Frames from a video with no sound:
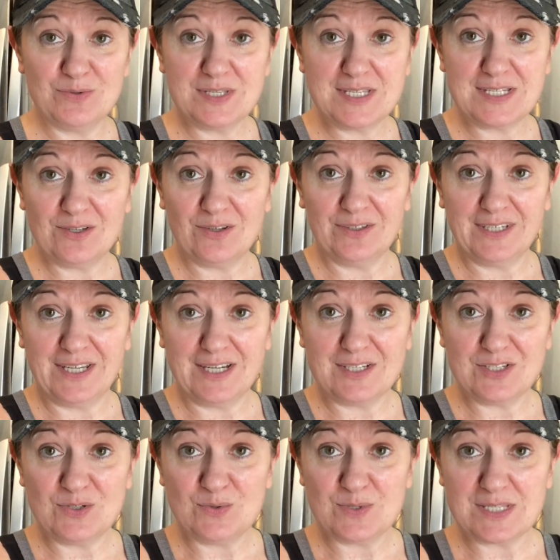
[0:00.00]
still need
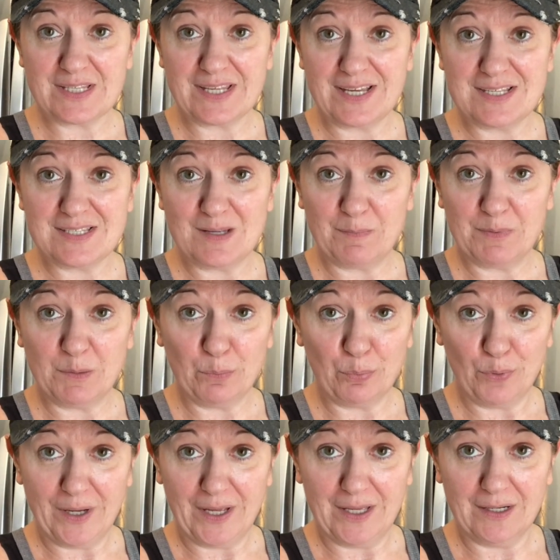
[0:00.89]
to slice up the
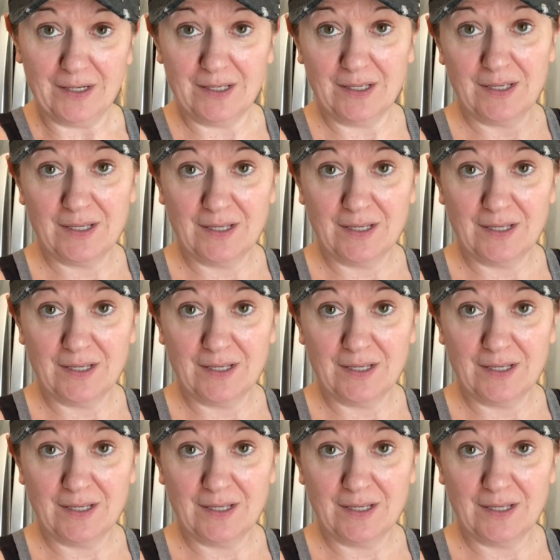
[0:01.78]
bread,